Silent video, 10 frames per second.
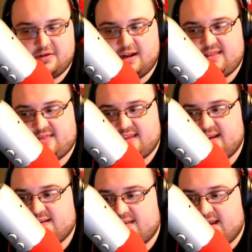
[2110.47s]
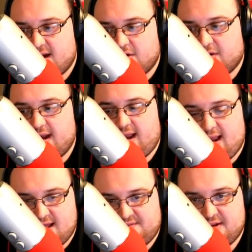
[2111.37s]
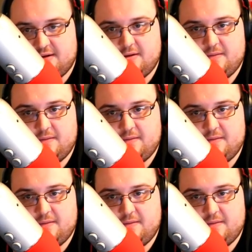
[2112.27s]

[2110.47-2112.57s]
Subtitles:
And I think they are going to have it